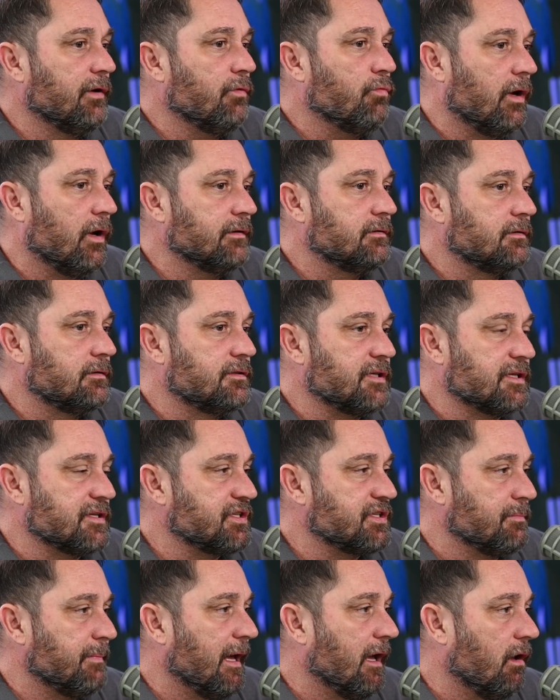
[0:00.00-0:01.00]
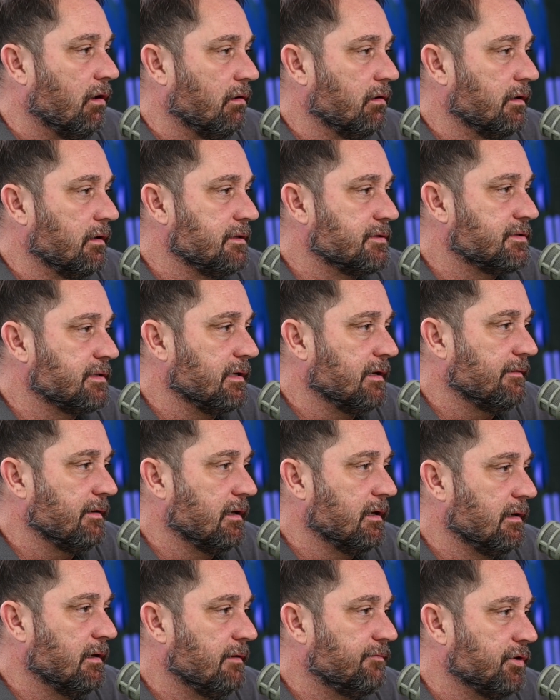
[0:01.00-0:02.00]
want to smell is
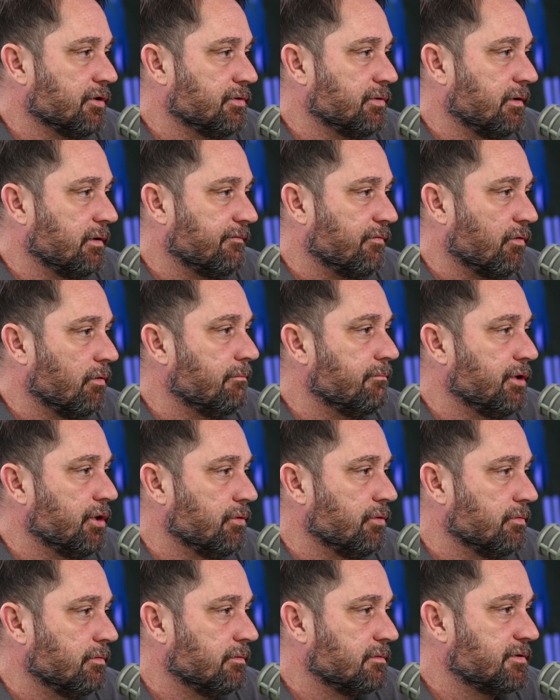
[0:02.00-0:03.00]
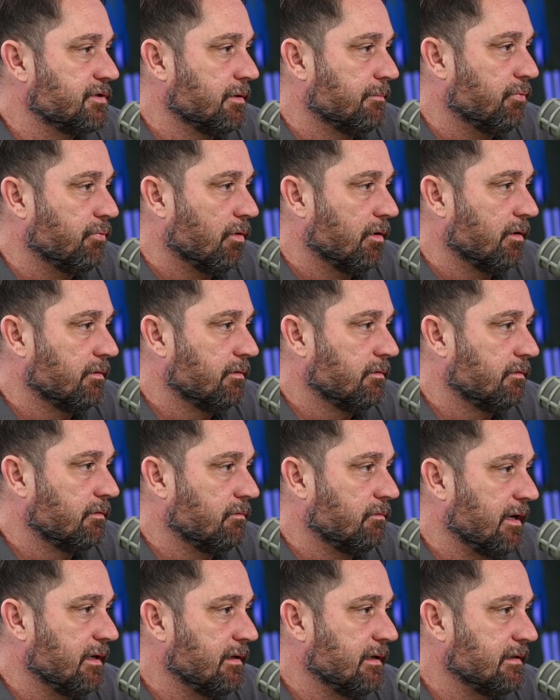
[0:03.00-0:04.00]
if you're doing it for immune support,
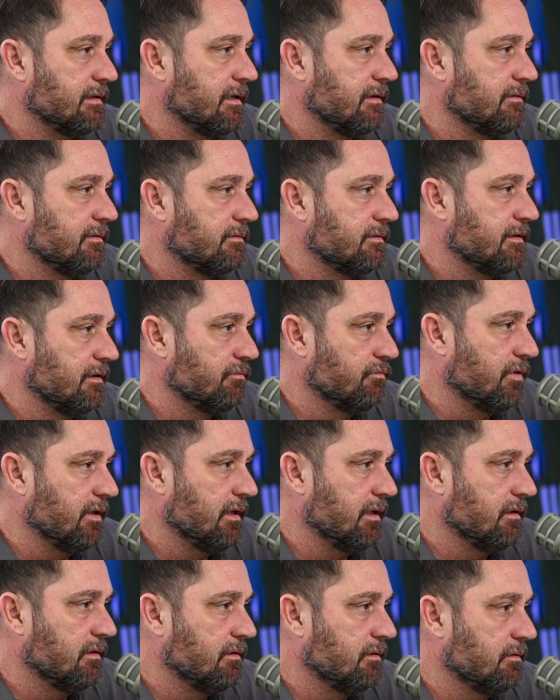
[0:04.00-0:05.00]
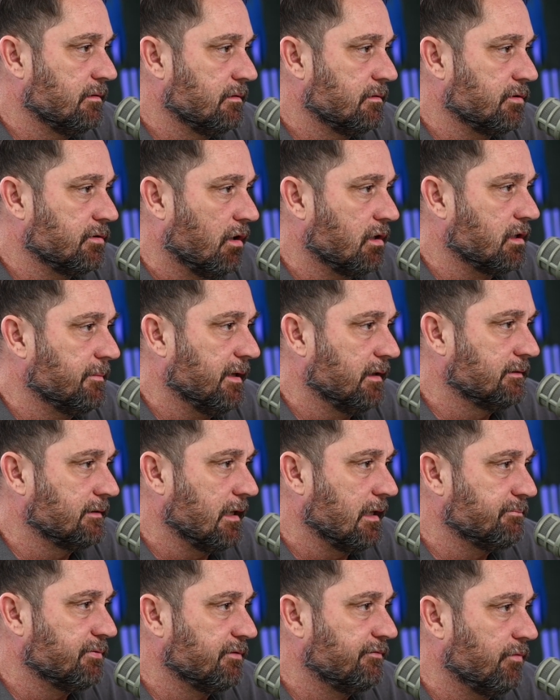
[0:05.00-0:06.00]
right? Didn't we talk about
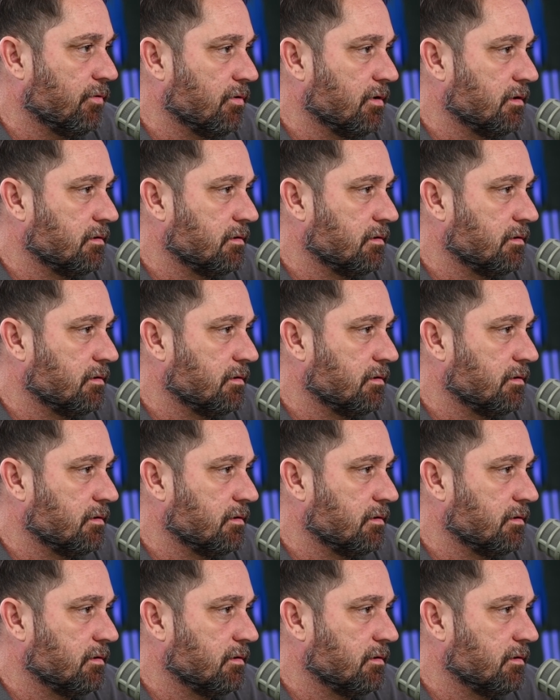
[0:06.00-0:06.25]
that before?